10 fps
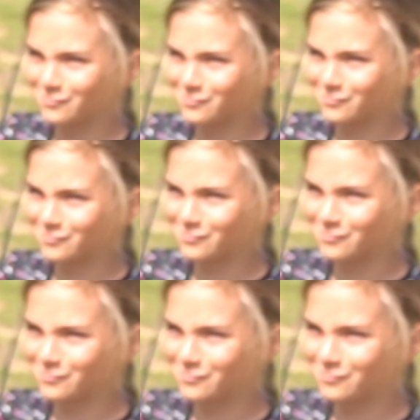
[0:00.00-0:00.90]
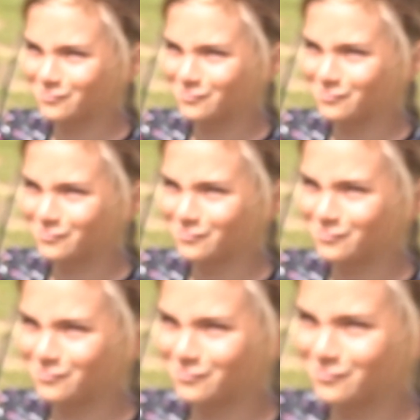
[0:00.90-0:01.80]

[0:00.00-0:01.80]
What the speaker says: Nobody speaks.